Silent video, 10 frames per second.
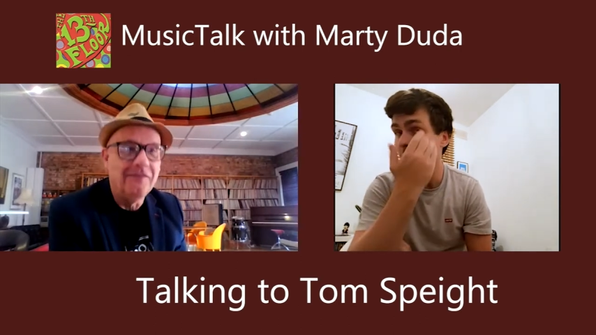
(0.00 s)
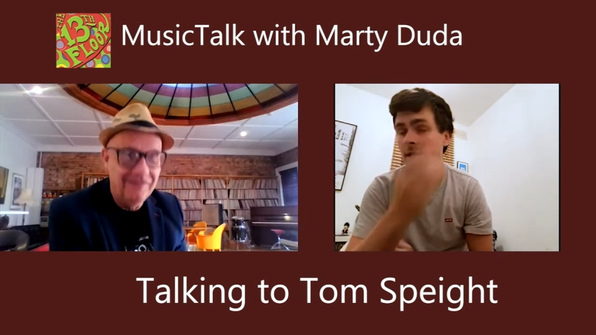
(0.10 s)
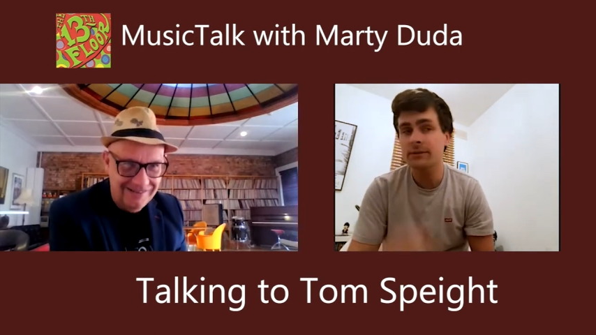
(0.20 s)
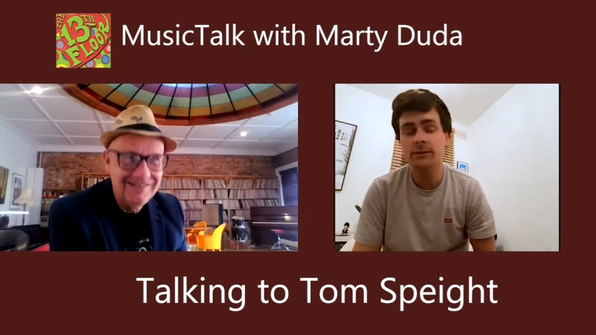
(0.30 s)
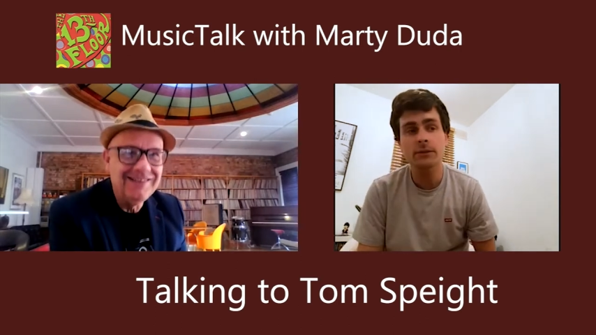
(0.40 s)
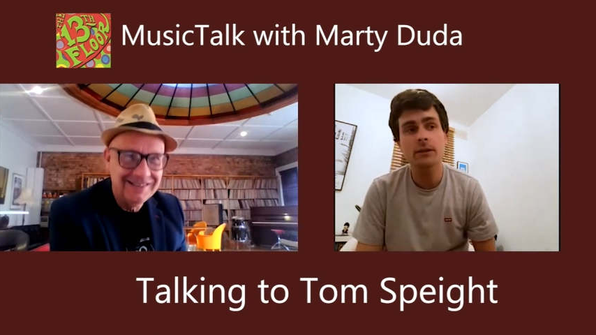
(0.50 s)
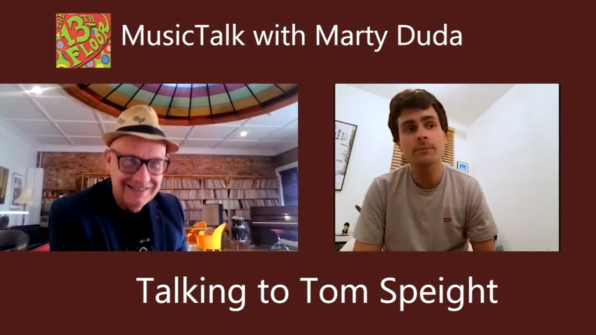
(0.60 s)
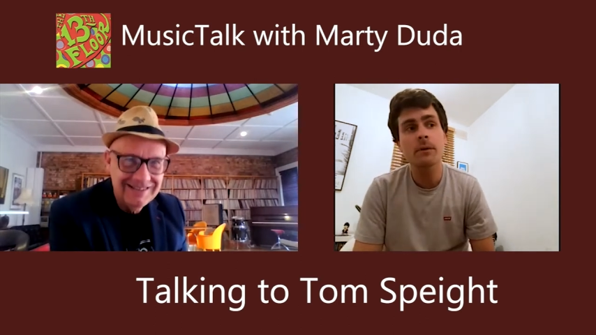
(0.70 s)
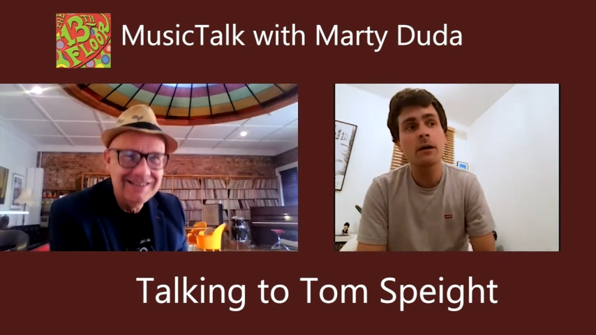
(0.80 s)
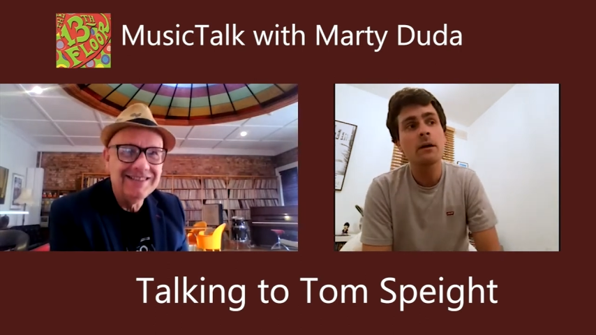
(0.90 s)
Speaker 1: RAK
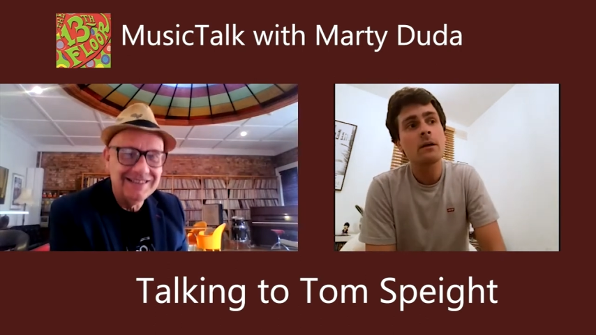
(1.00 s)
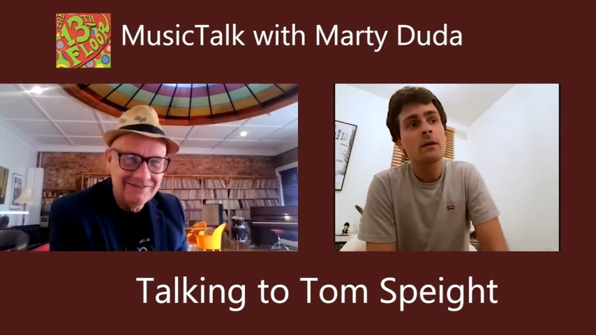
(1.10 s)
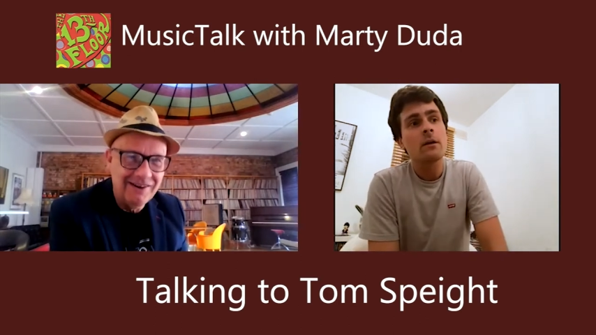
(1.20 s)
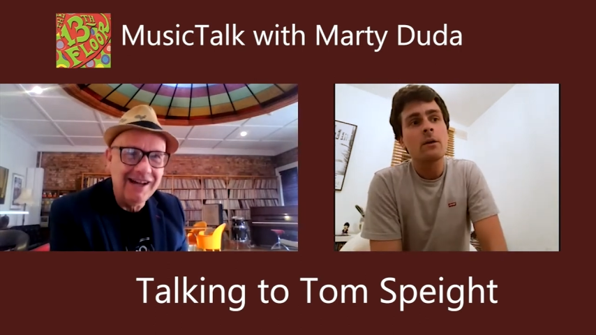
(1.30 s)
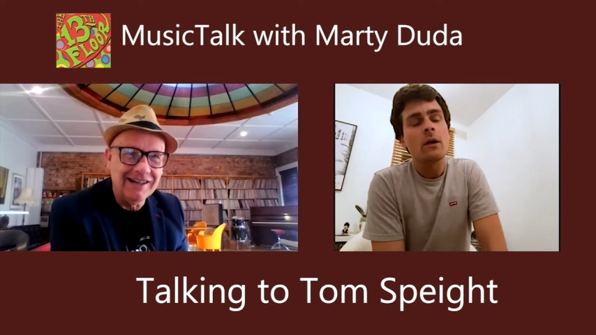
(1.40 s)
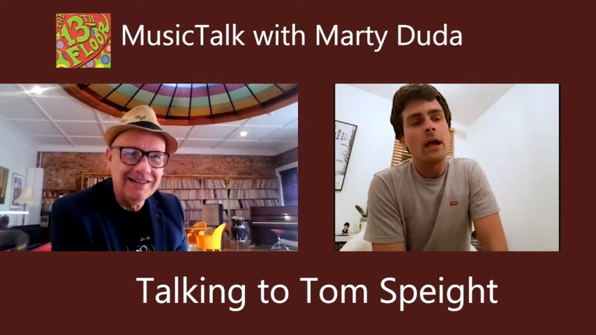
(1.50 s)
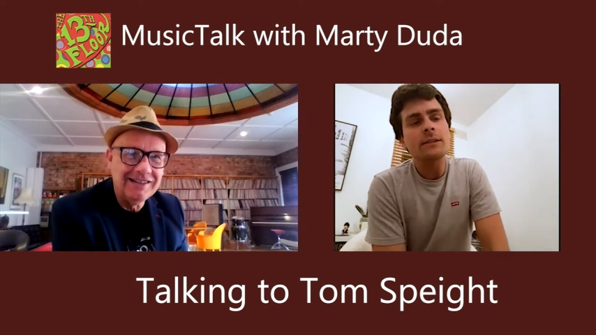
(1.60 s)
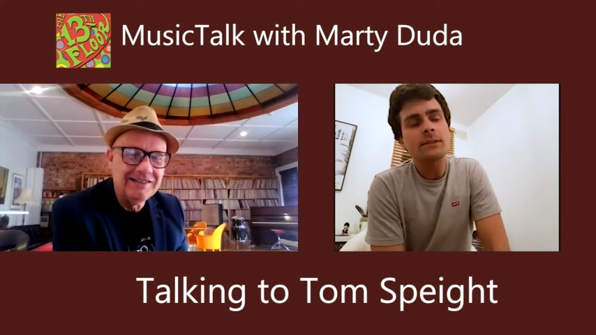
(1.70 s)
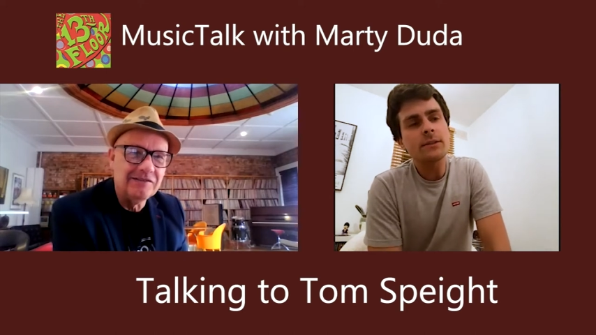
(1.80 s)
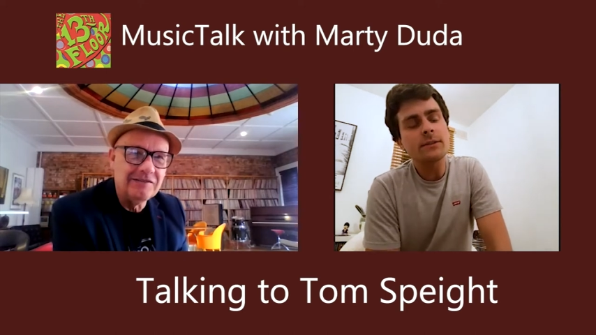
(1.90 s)
Studios, but right,
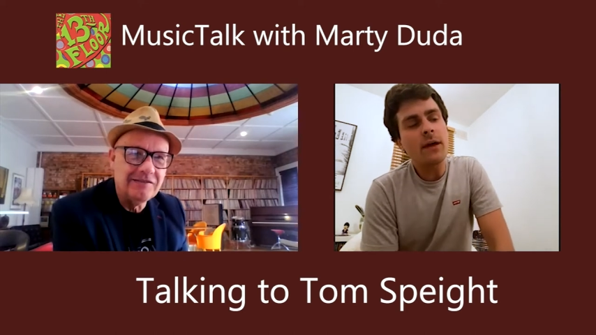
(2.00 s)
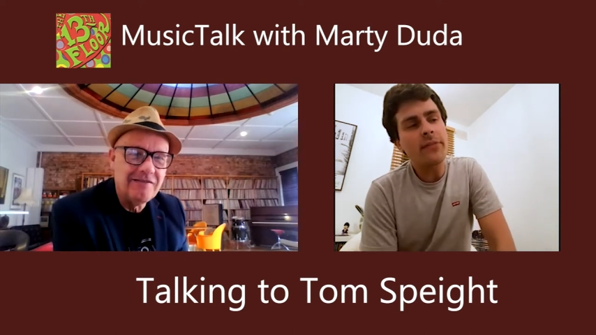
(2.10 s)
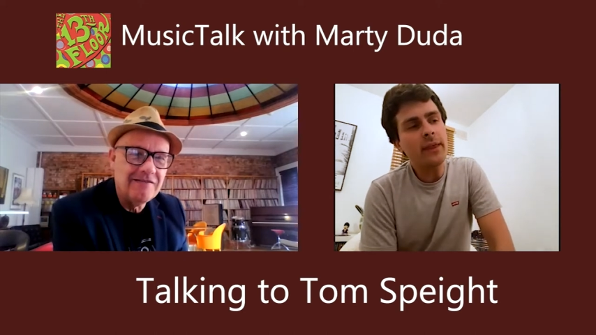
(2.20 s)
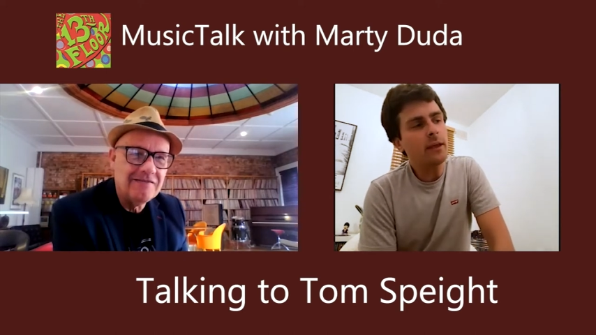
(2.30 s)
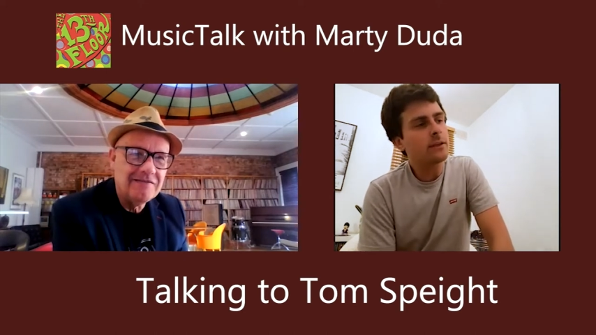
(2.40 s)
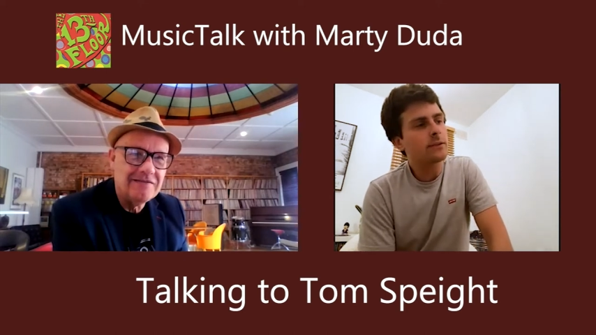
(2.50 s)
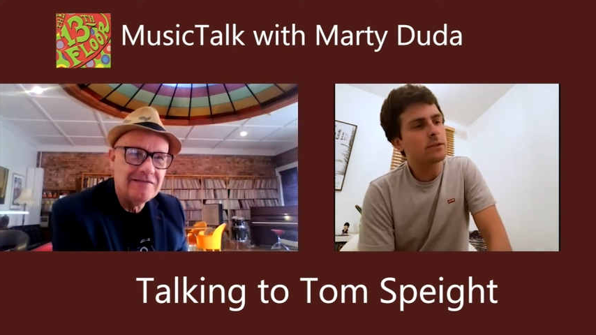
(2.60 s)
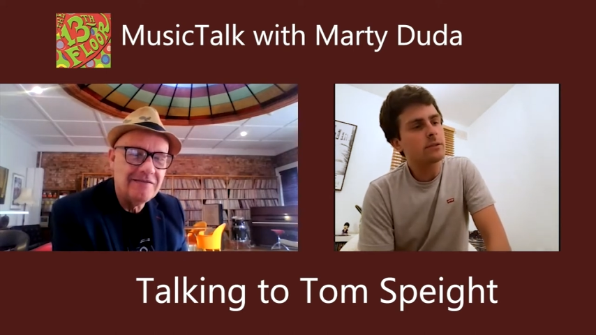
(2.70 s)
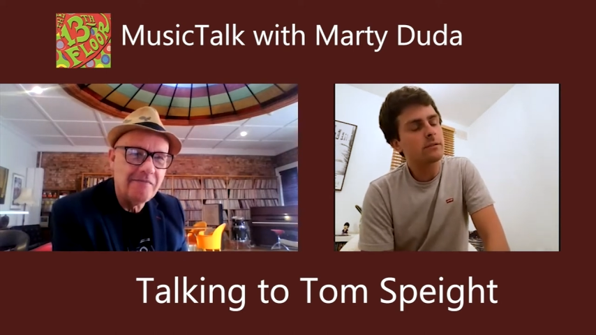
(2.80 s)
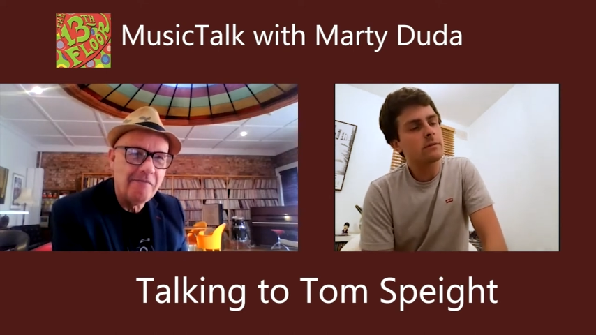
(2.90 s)
it's just I think it's
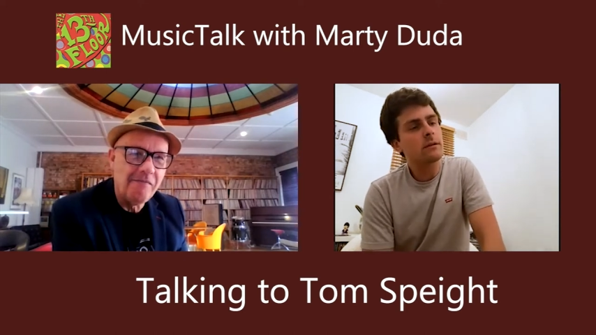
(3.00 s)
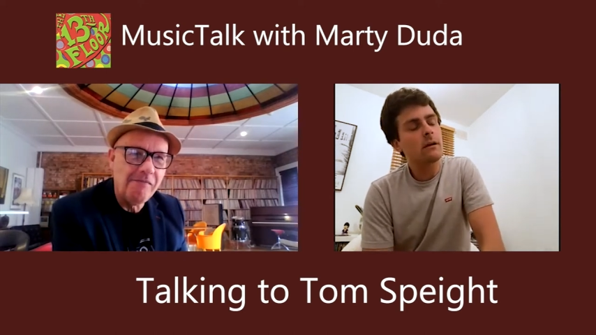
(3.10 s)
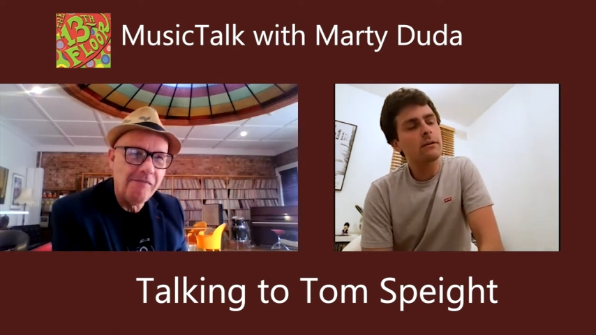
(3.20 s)
just